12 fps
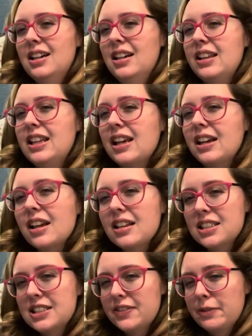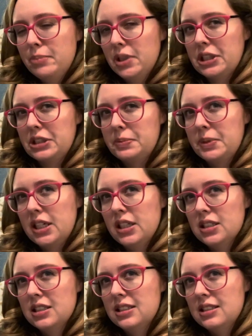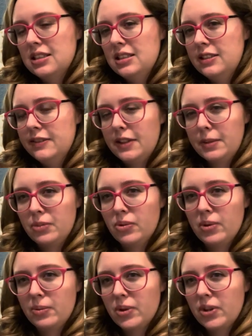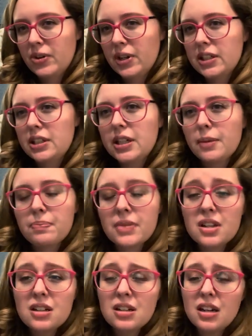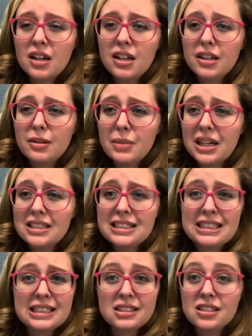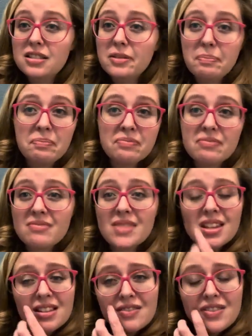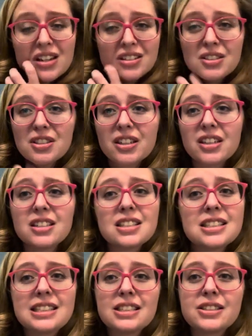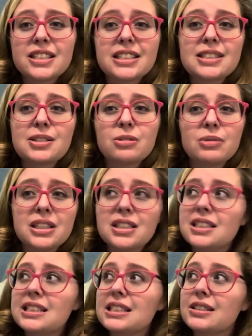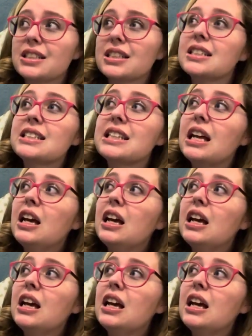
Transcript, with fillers: I think I got this from Bookish Box, if I'm remembering correctly. Um, I still have not started the series or read the series